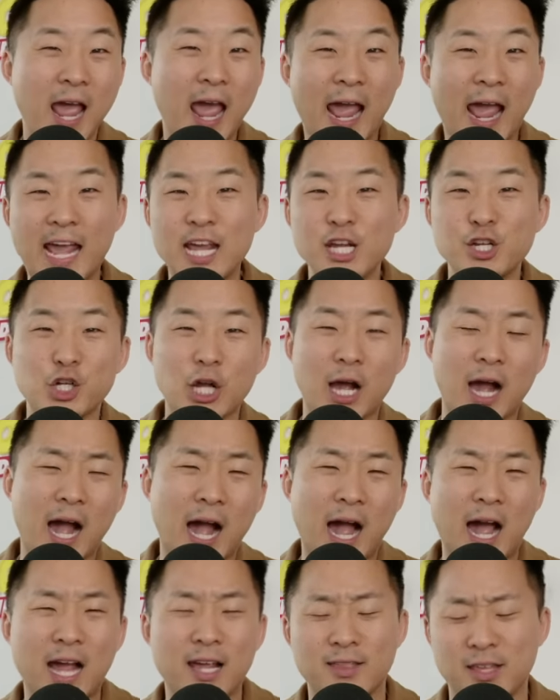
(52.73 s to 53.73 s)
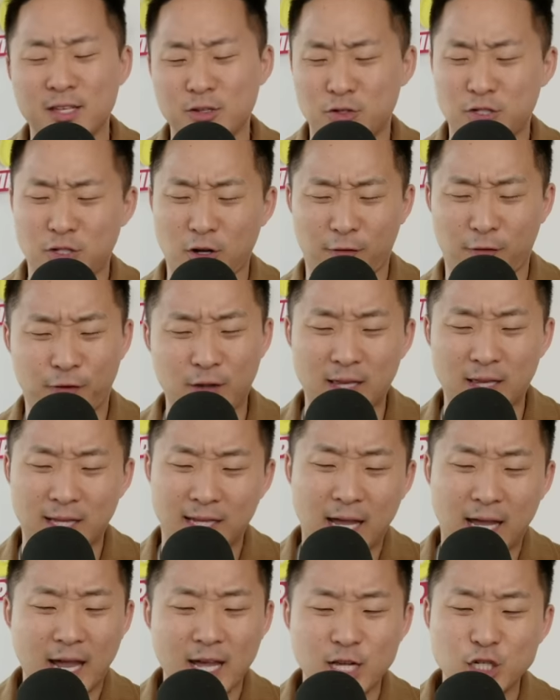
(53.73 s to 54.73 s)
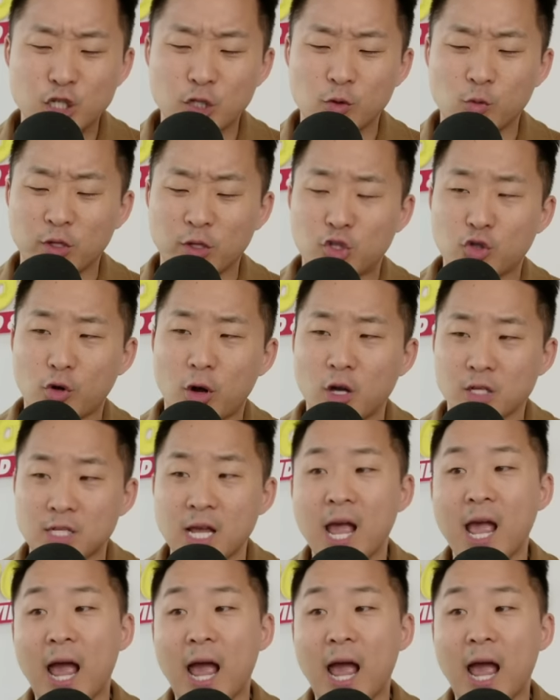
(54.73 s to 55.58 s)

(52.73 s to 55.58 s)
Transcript: Asia high and then you start feeling Asian withdrawals.